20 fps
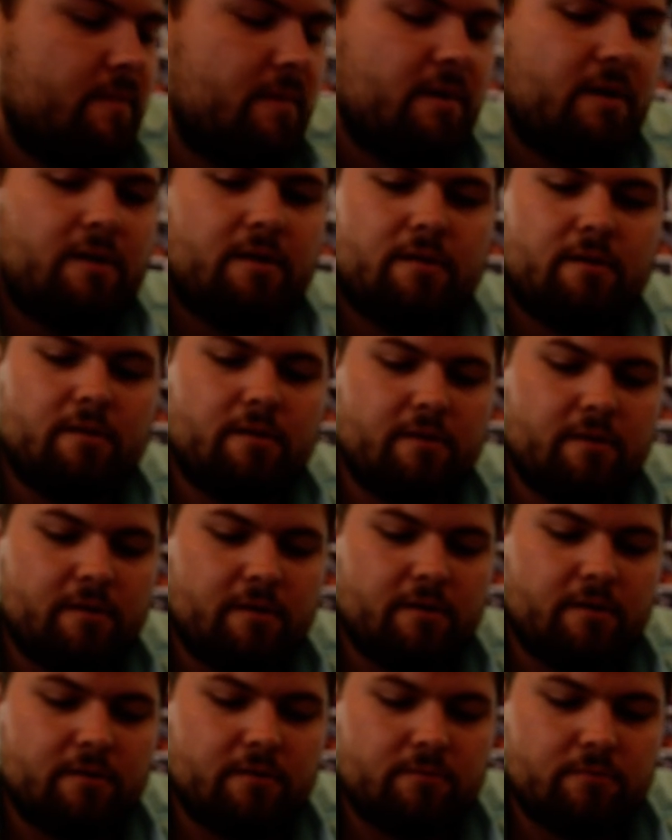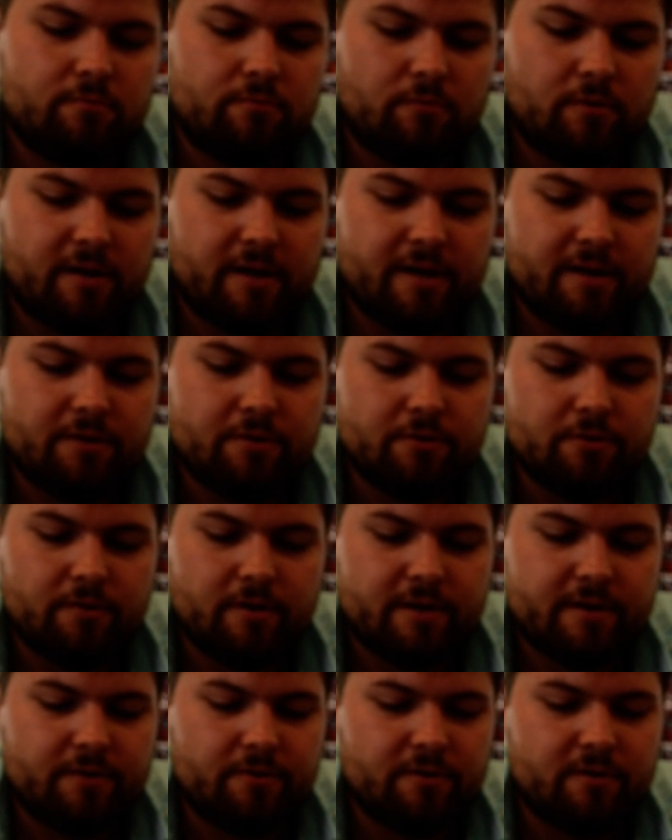And what I do,
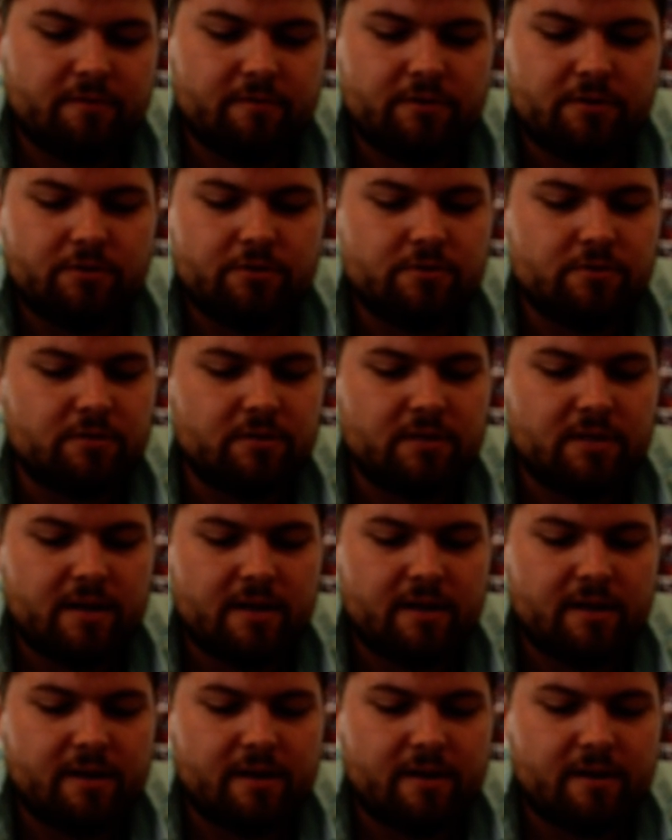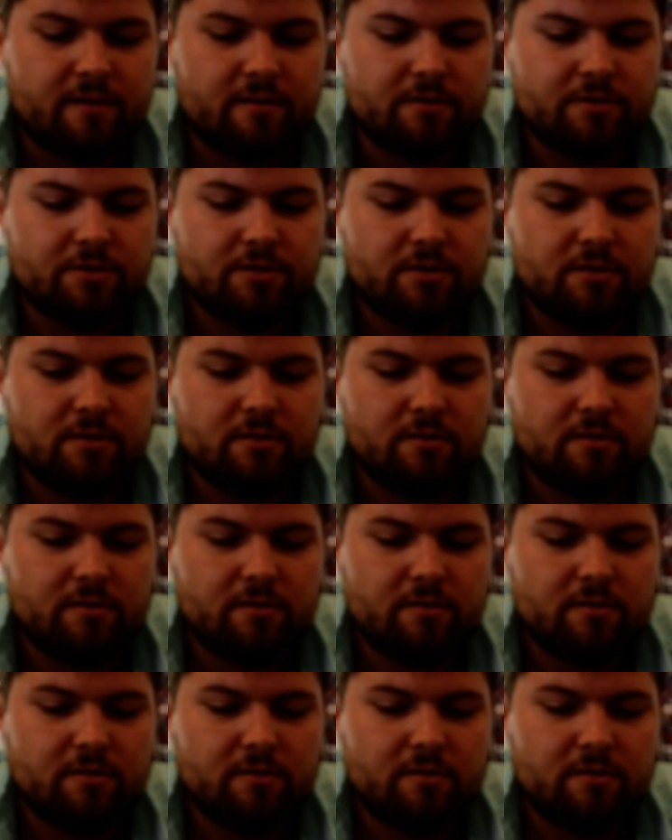I don't even usually take it out of the sheath.